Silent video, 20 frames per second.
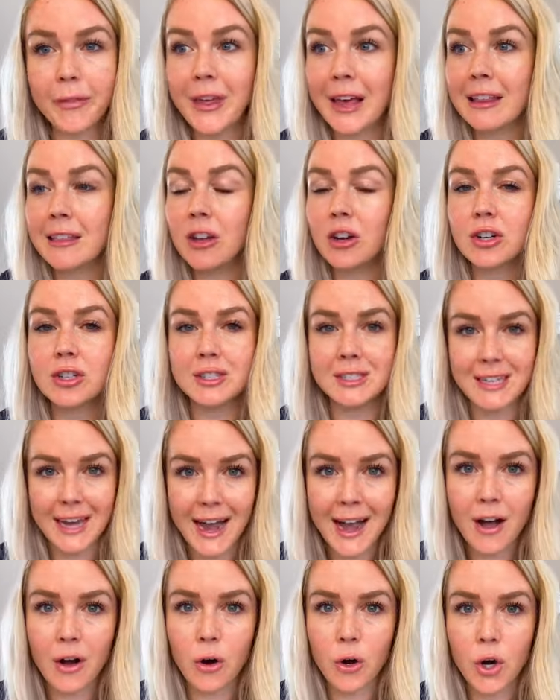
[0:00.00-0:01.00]
They look
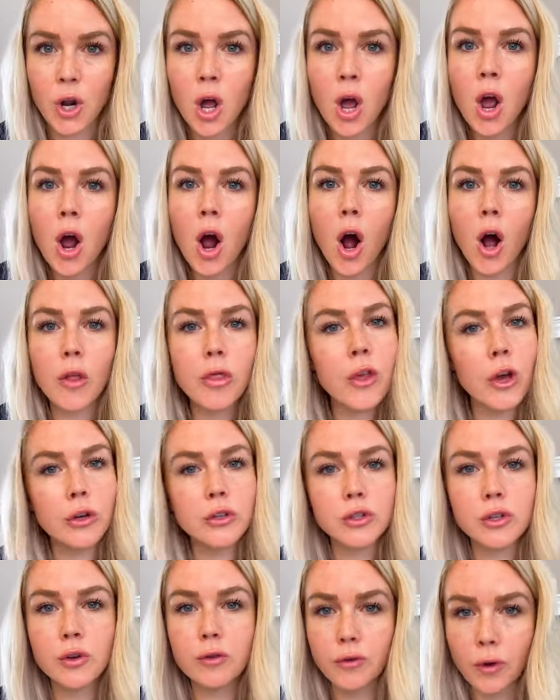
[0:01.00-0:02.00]
down on those
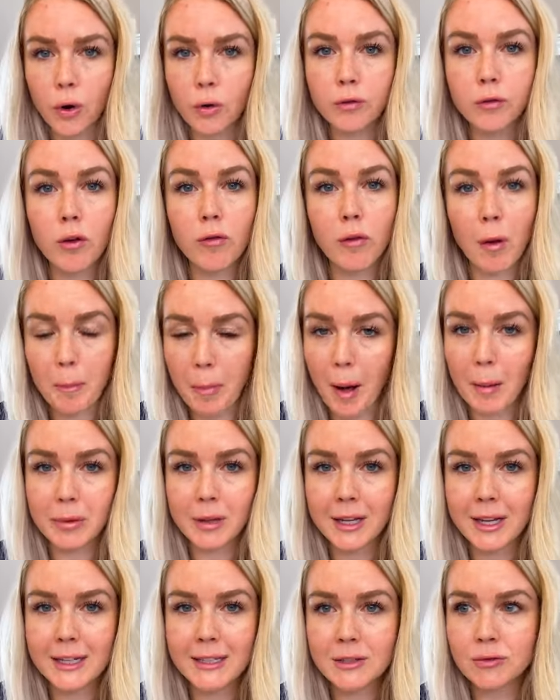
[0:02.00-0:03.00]
who vote for
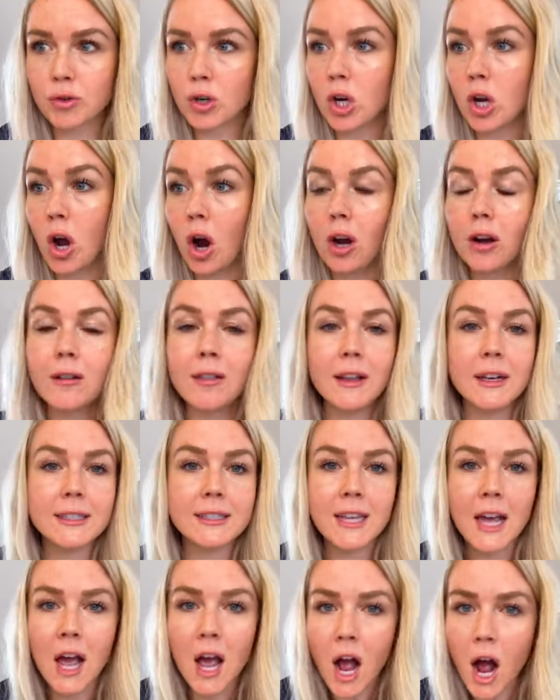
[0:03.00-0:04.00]
Republicans, regardless
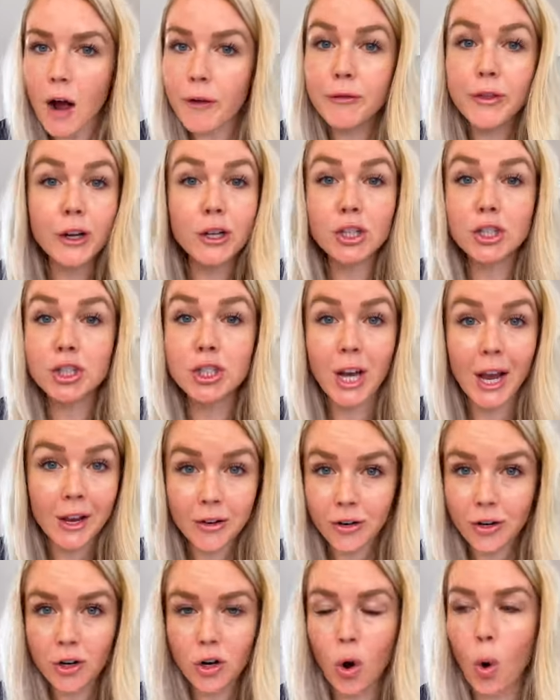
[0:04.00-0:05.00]
of their
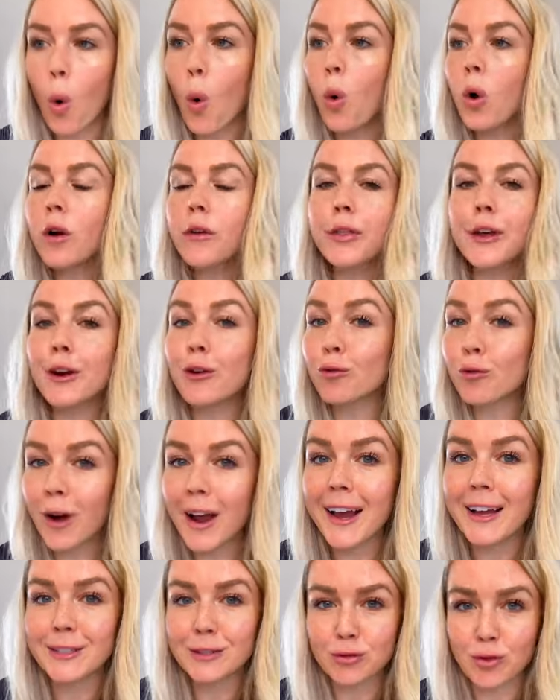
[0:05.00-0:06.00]
gender or their
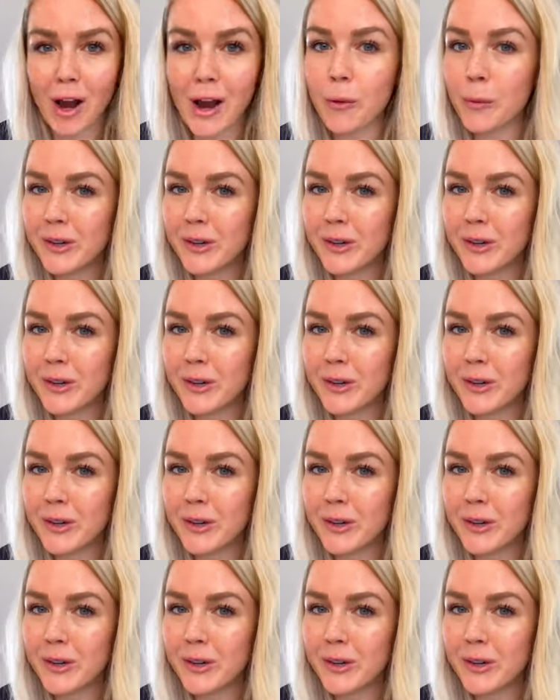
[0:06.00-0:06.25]
race, right?